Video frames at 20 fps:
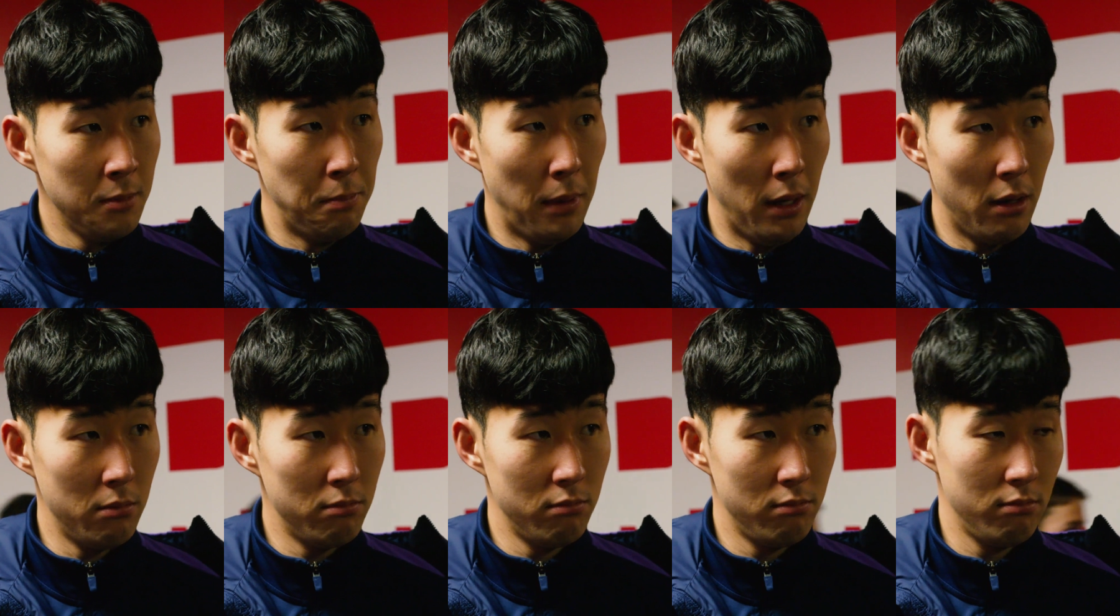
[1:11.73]

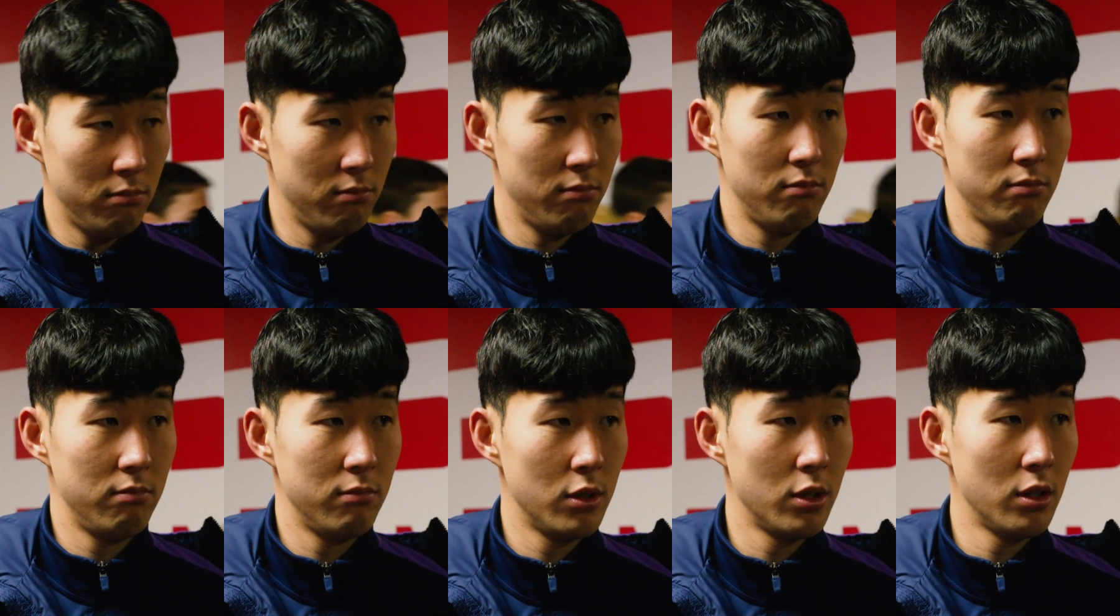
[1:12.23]
but
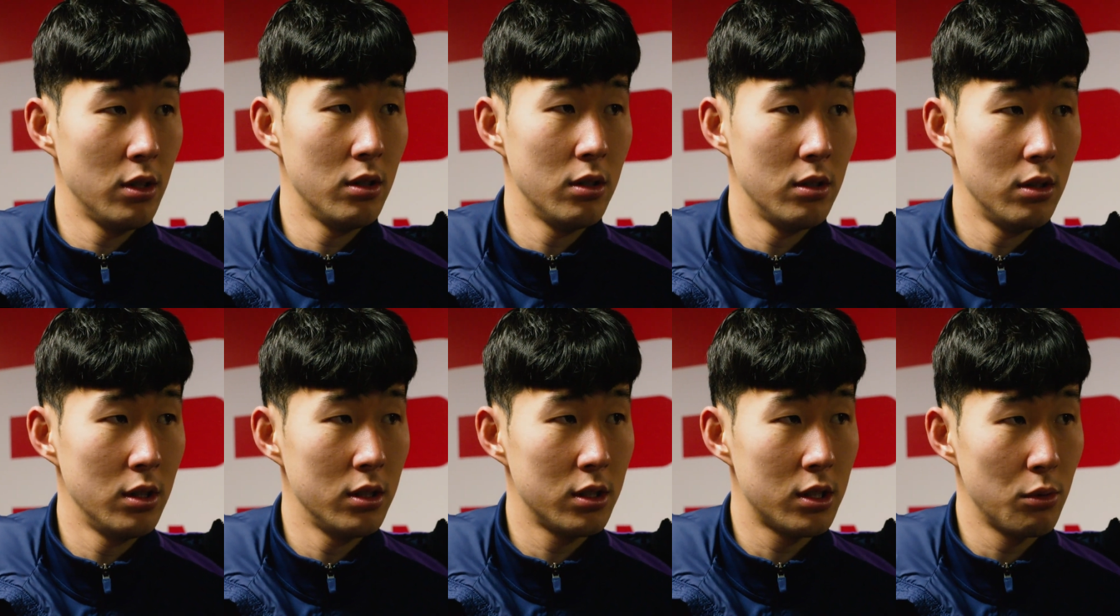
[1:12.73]
you know,
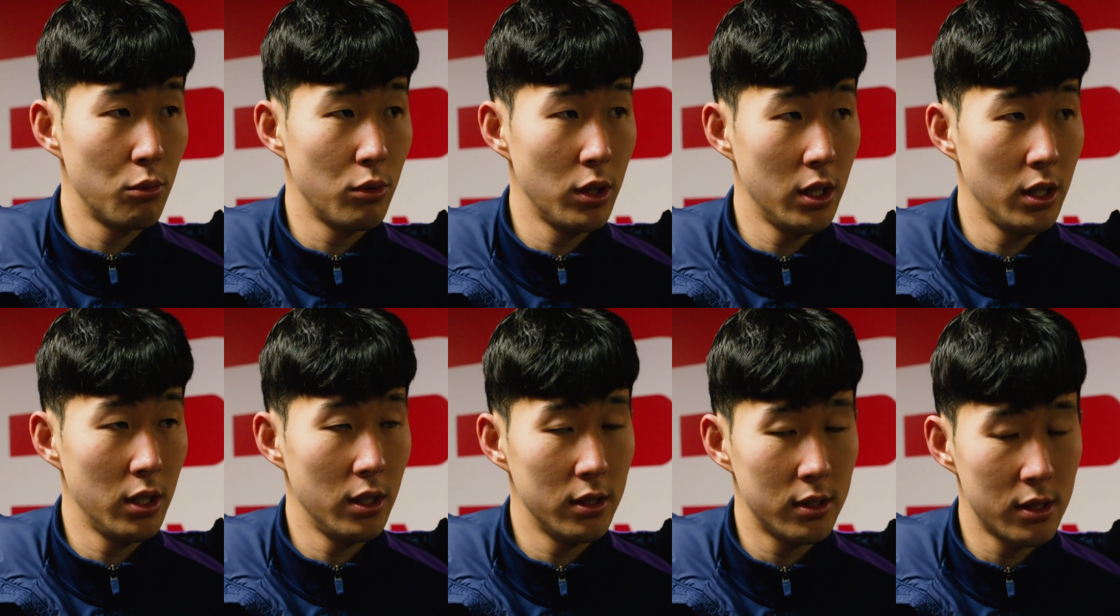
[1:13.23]

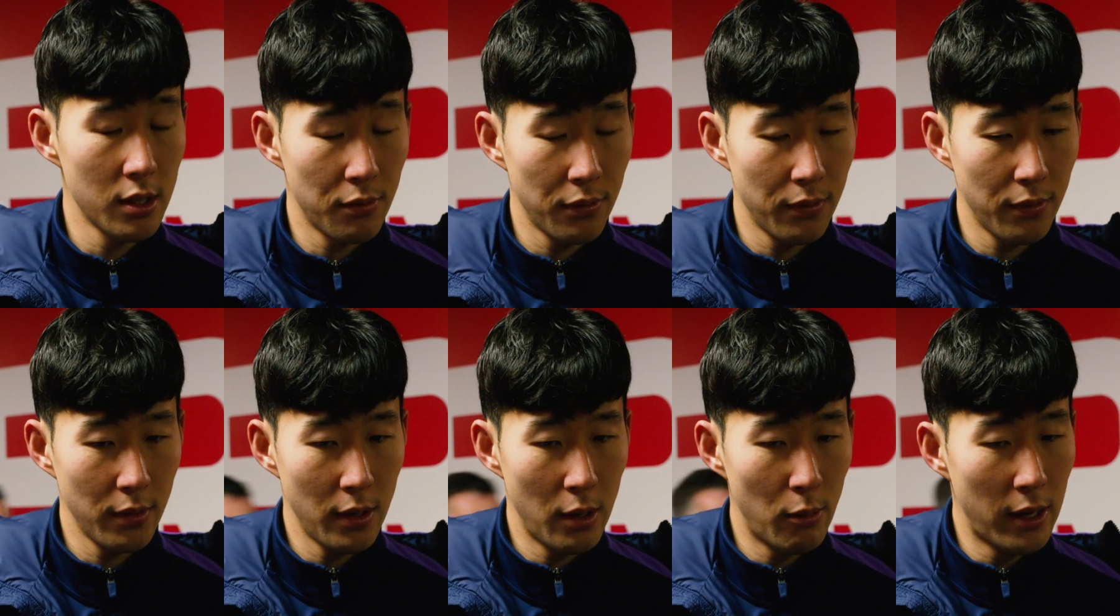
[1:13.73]

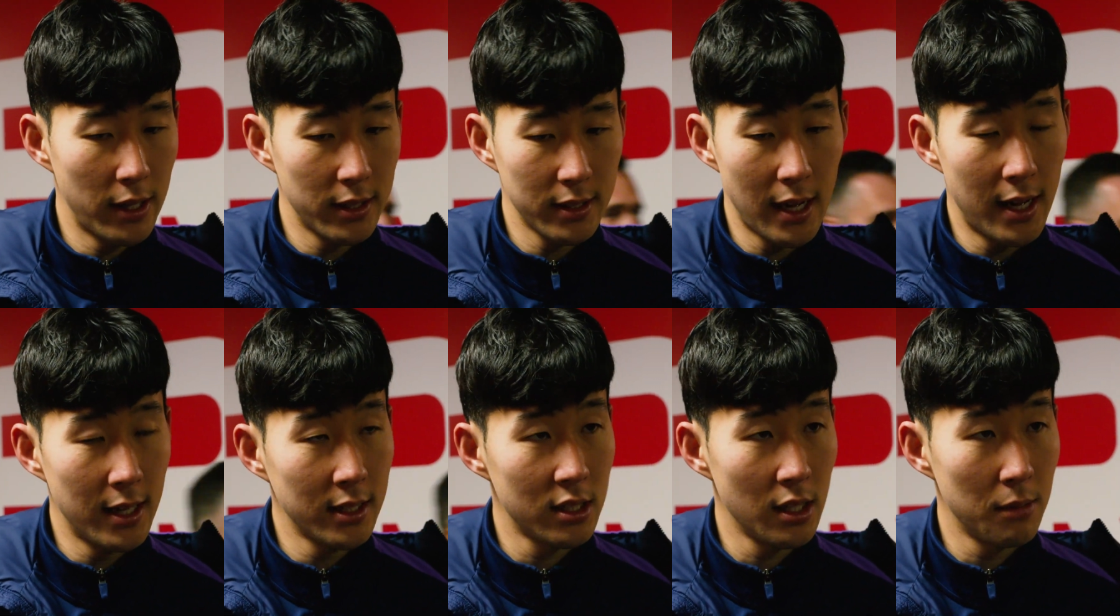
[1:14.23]

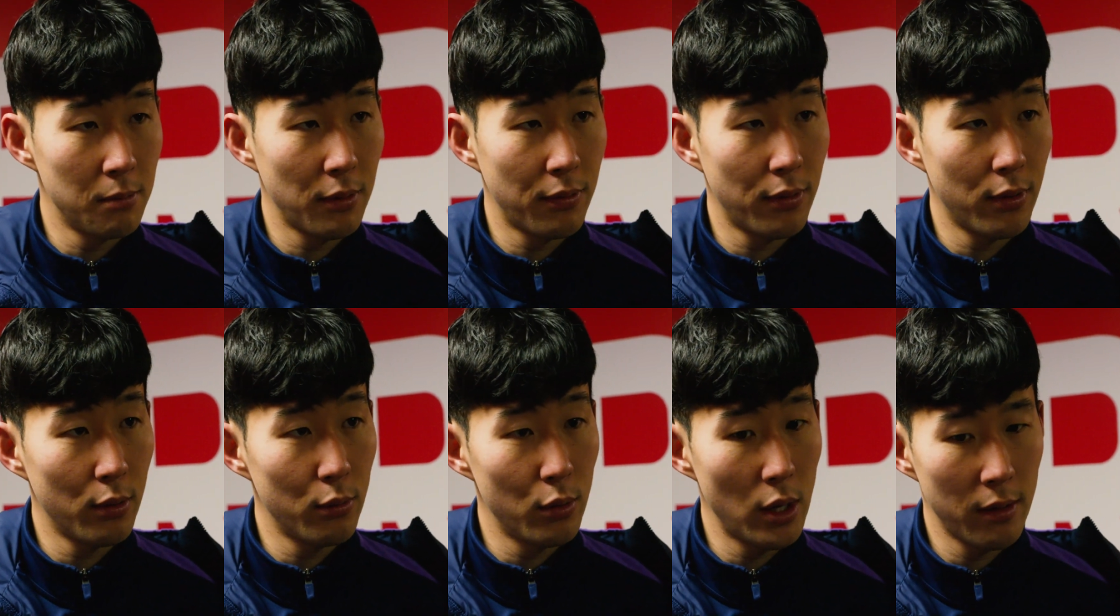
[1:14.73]
I said
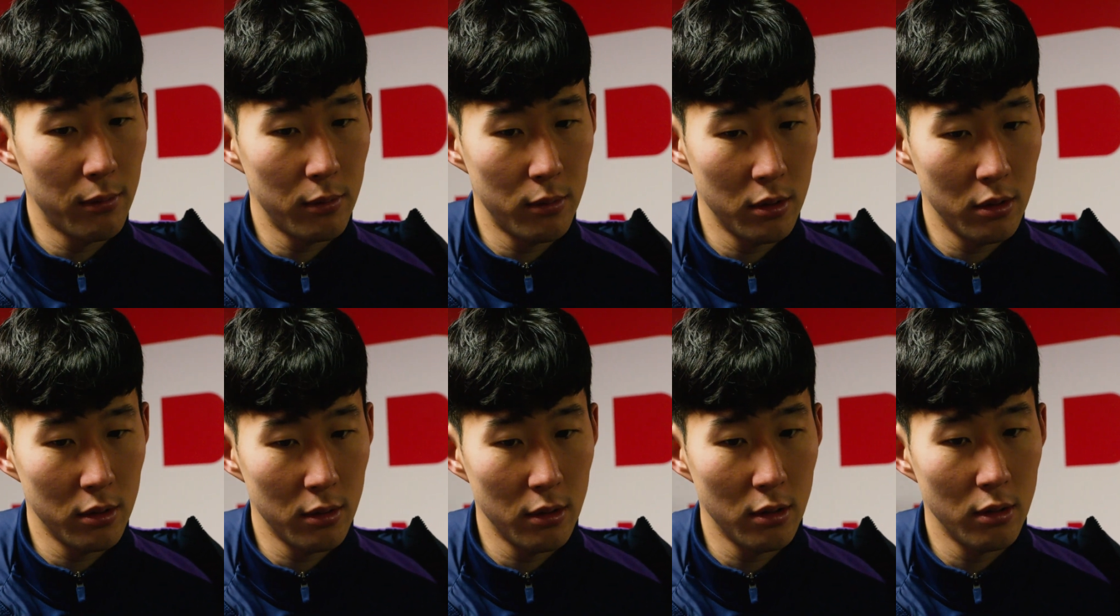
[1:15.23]
before, we have
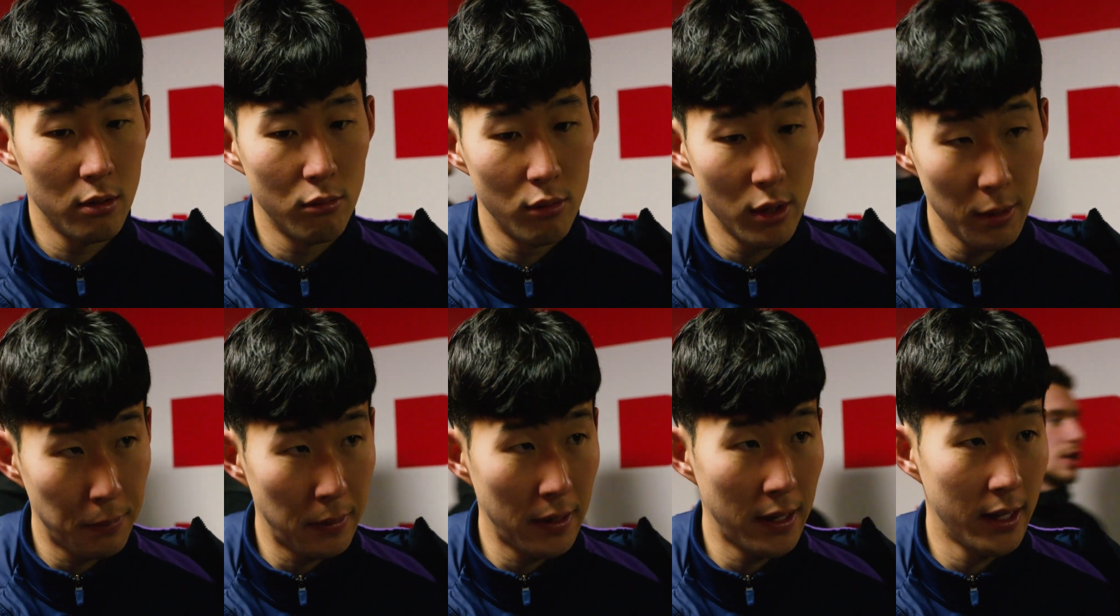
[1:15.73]
to
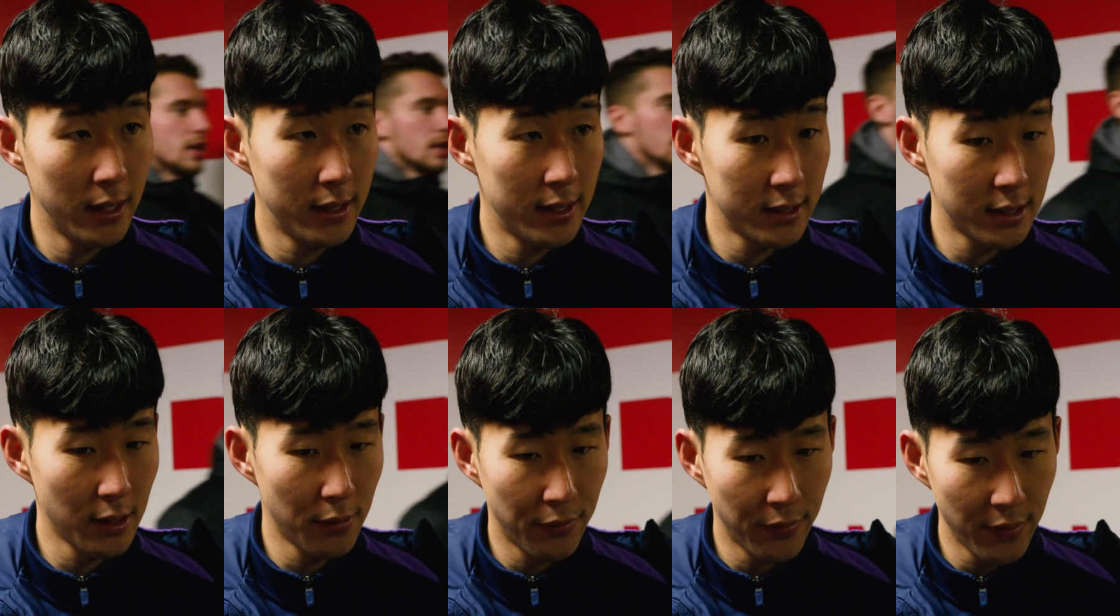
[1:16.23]
replay.
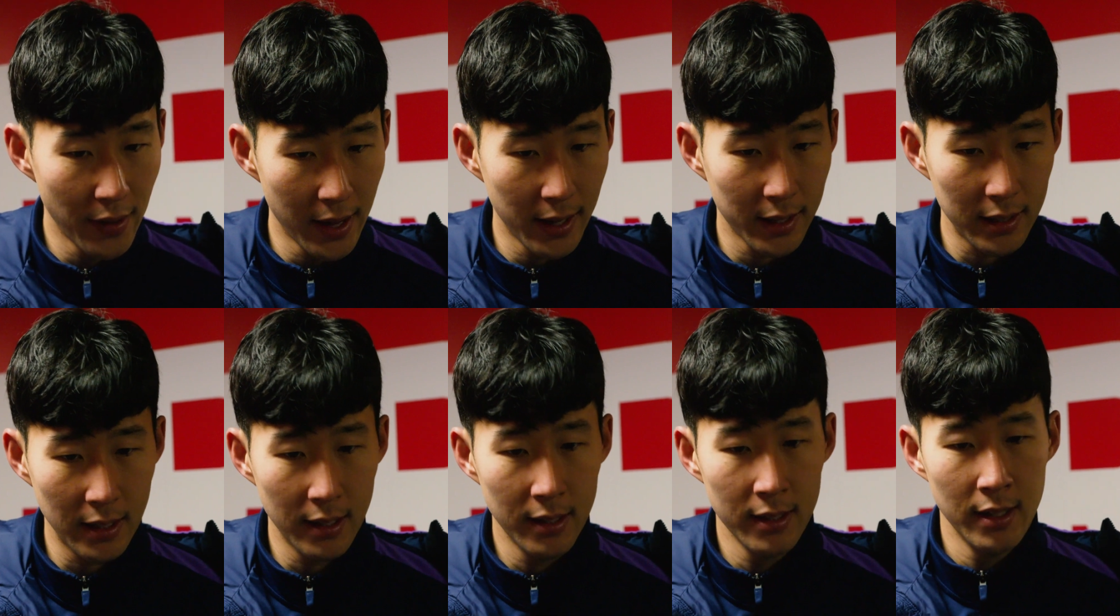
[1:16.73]
That's a
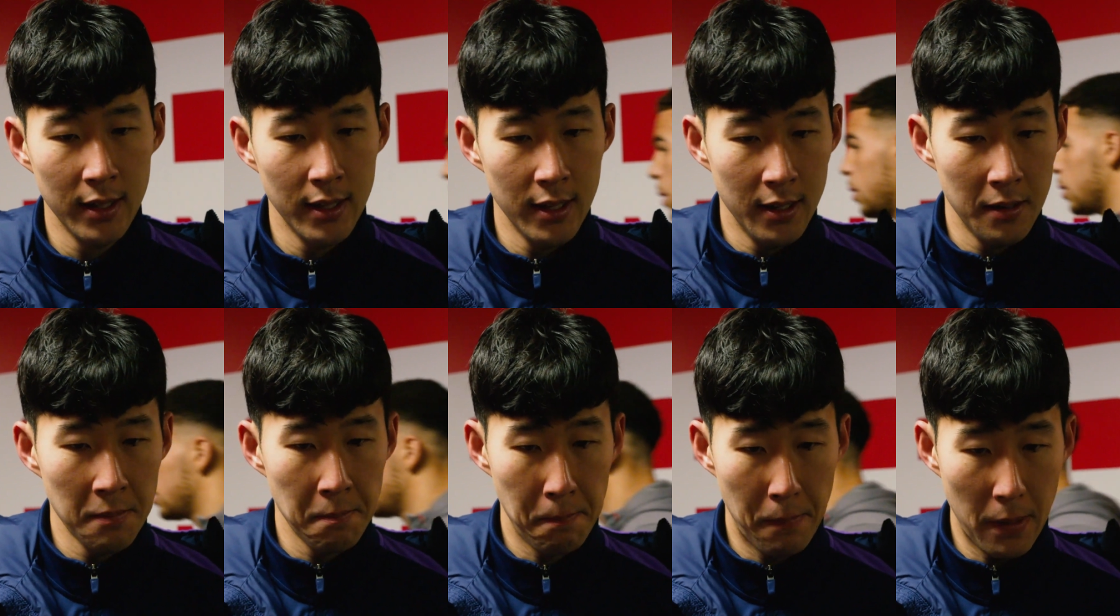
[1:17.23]
fact.
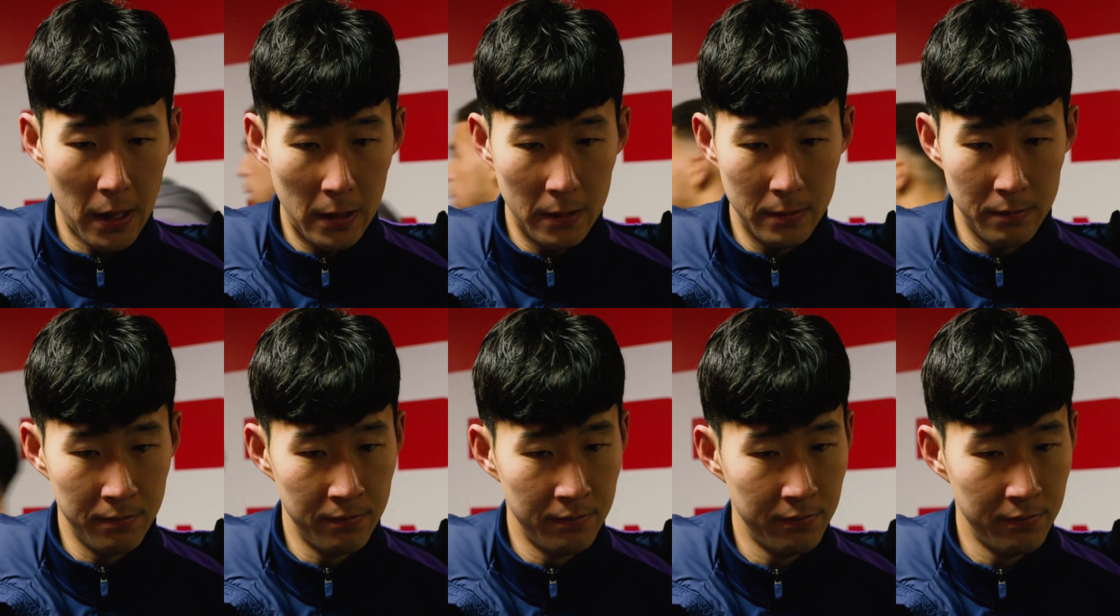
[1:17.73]
But